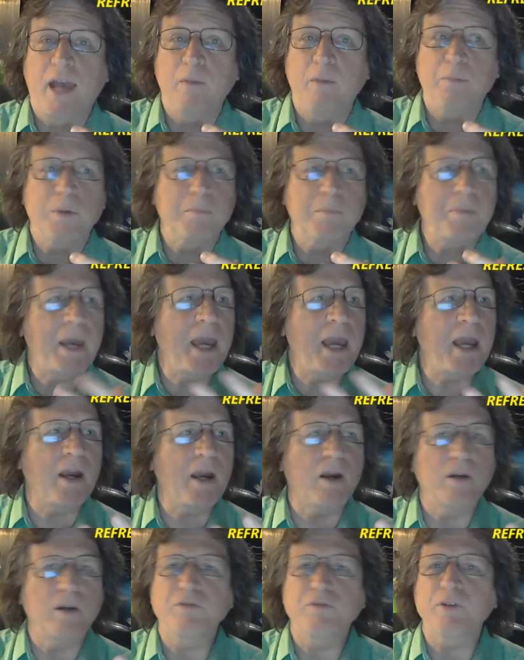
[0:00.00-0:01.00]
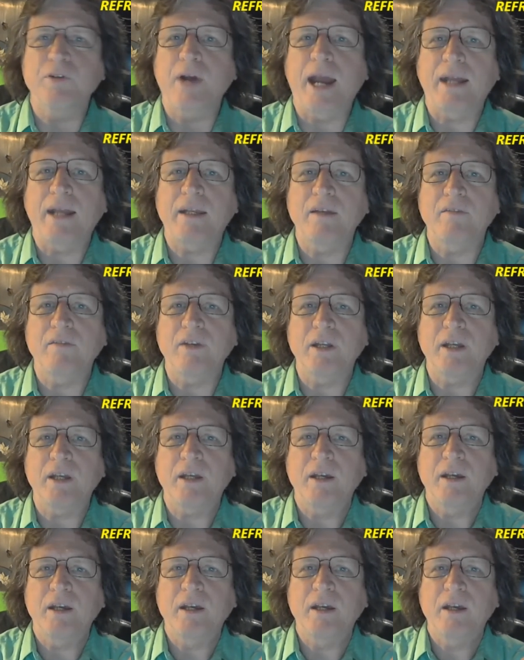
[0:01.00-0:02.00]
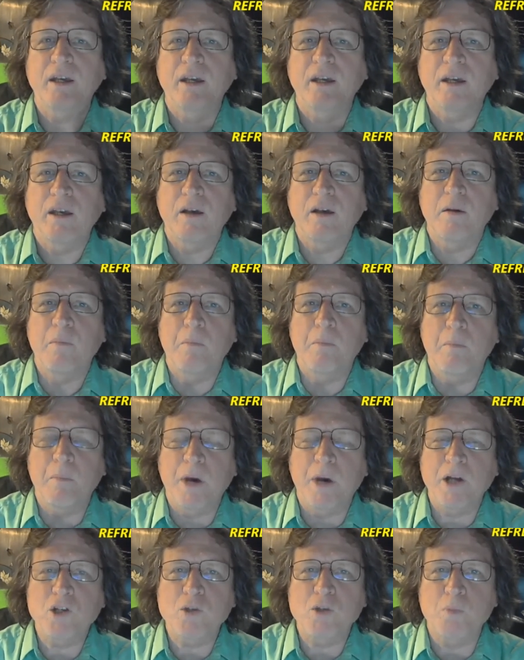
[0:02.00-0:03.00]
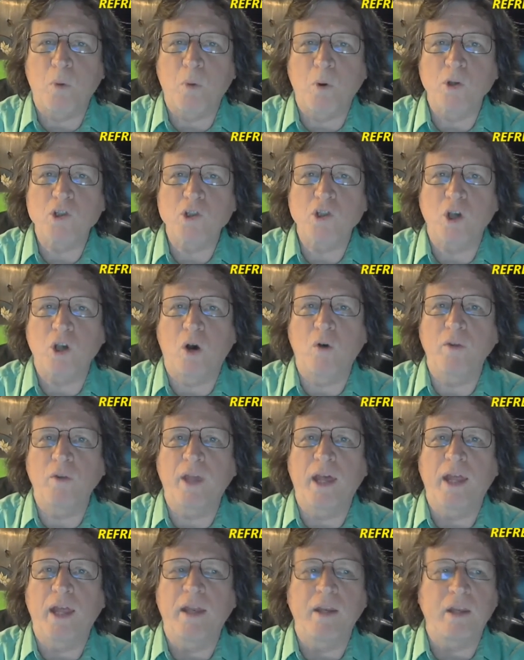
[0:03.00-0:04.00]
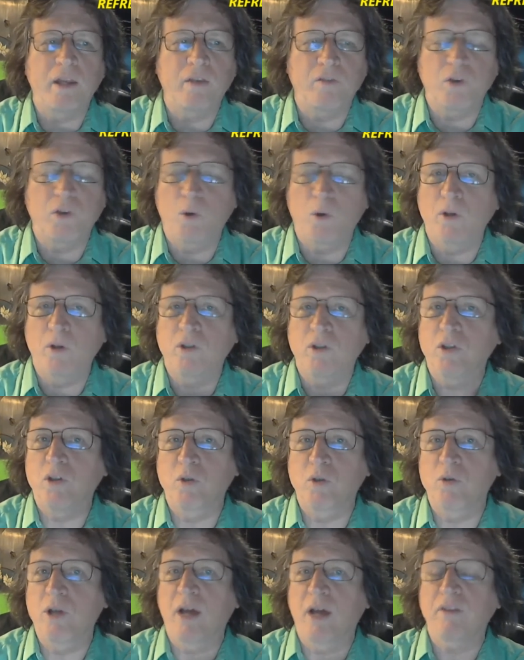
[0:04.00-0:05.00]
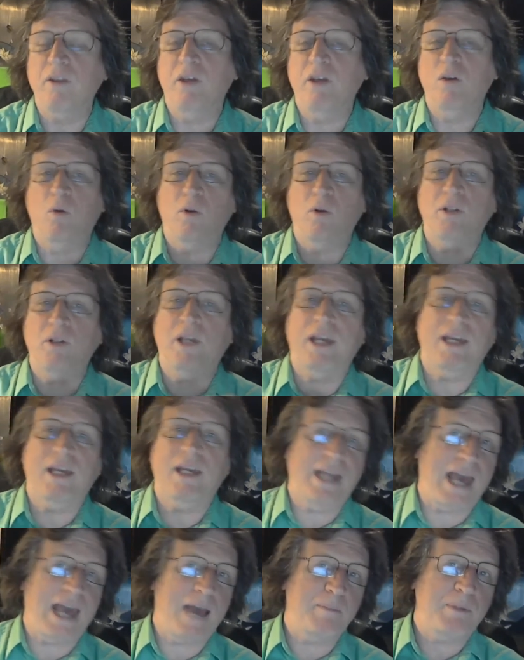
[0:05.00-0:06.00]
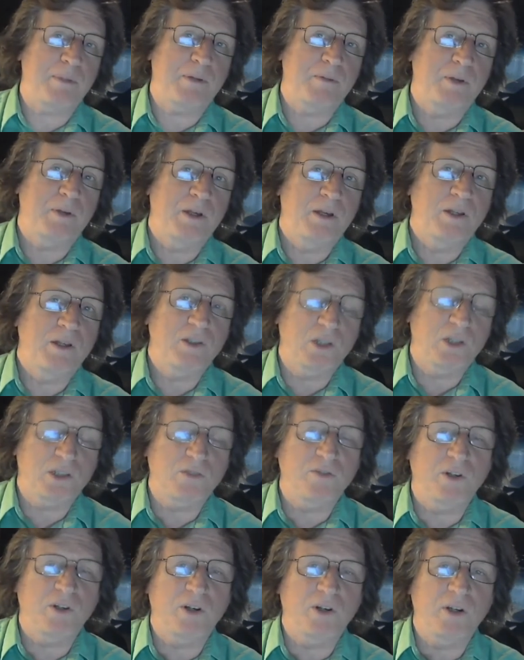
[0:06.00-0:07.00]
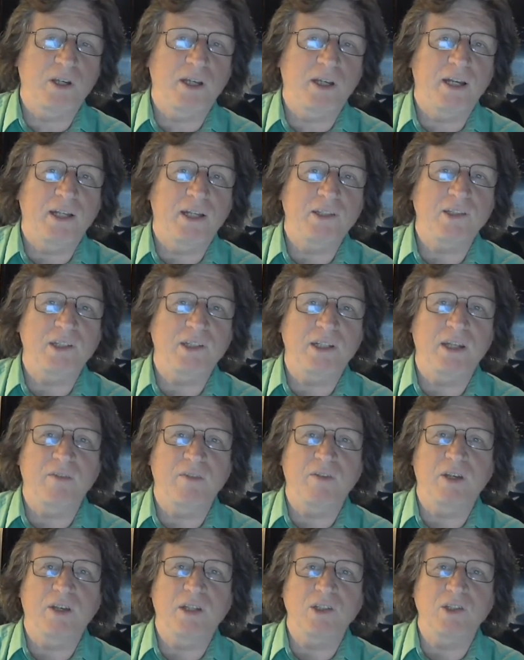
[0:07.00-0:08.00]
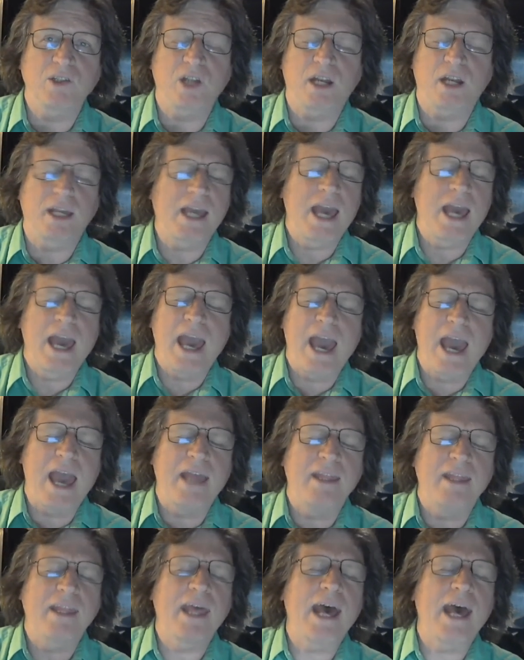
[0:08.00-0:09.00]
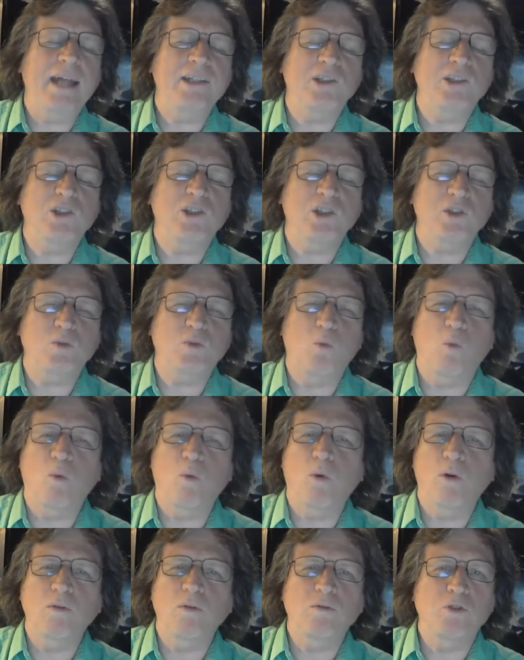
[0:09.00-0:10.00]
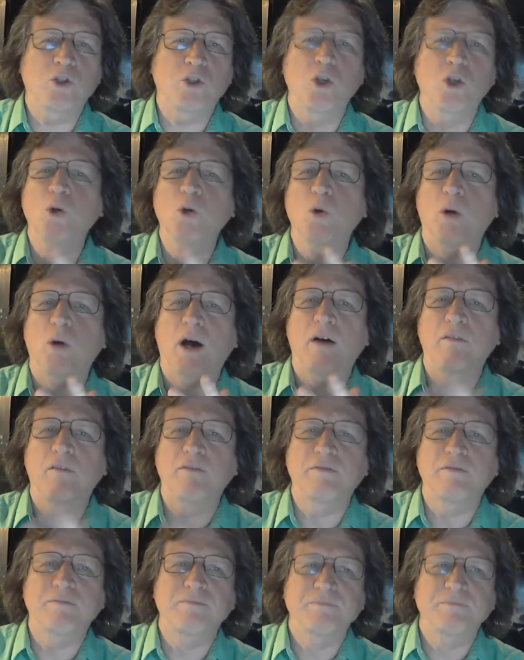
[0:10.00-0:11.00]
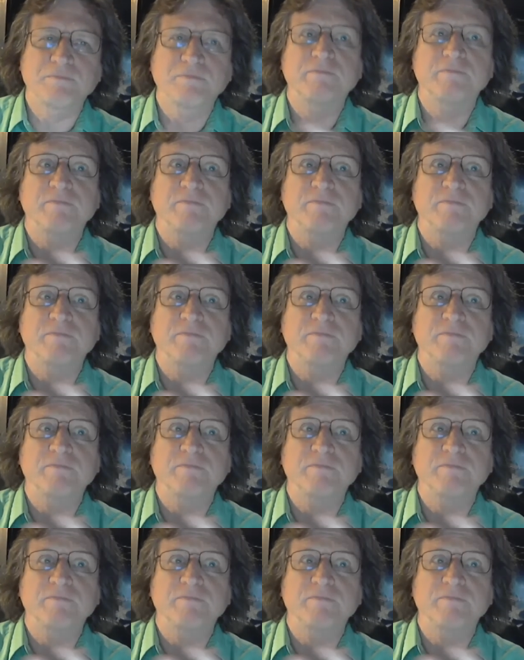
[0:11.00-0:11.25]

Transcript: and prepared for activity, much more so than if you were to do nothing or take a nap. So it's a very significant study, and that's just 2 of